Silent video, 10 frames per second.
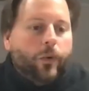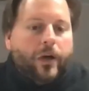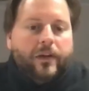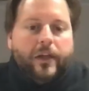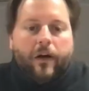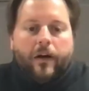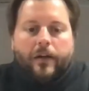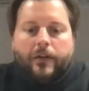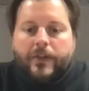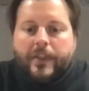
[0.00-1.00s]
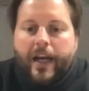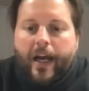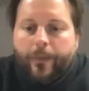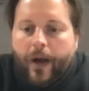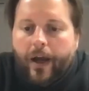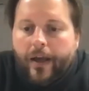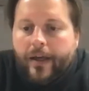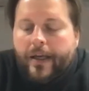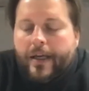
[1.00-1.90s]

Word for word: One of the articles that I read